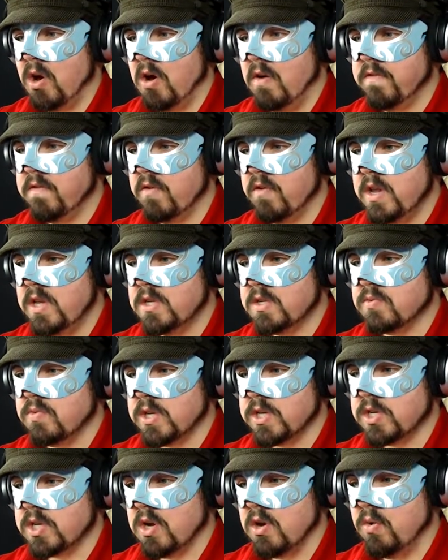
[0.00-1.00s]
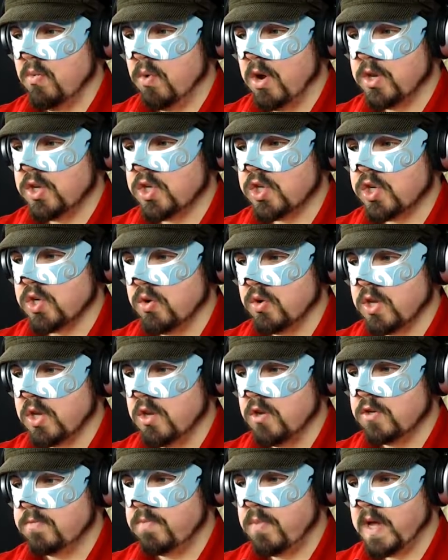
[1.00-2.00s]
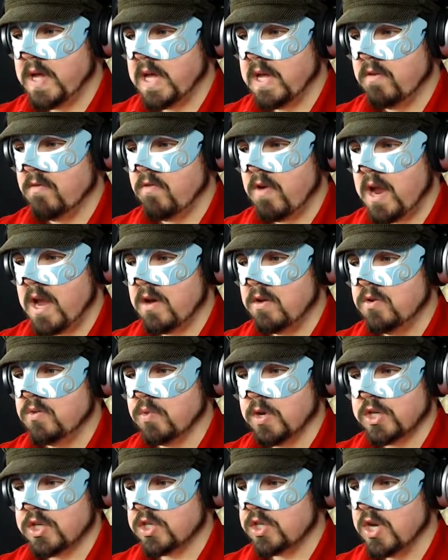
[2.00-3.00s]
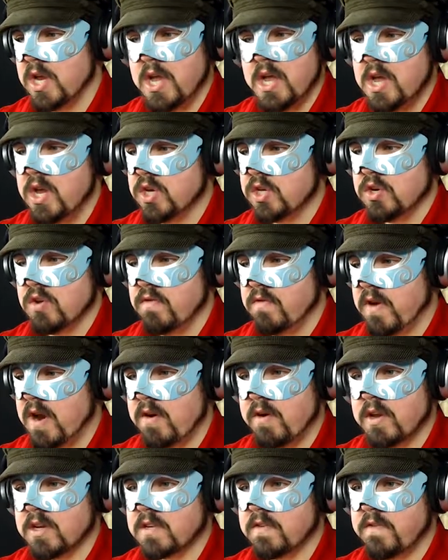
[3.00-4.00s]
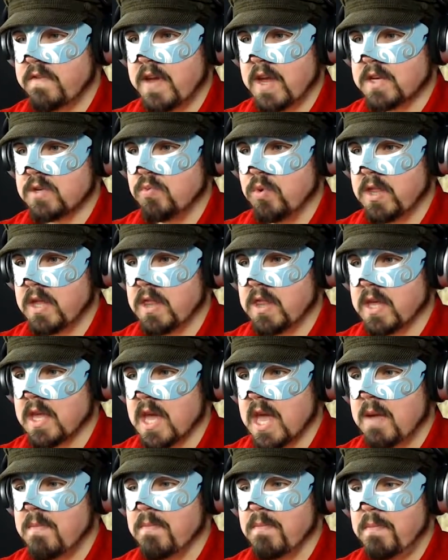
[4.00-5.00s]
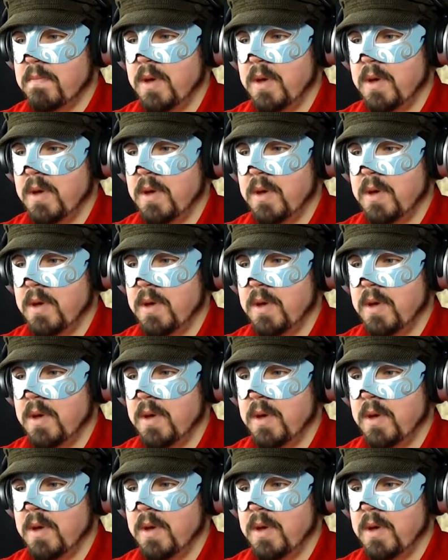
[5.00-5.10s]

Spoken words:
Offerings, which are one-shot use per round, which do various effects within the game.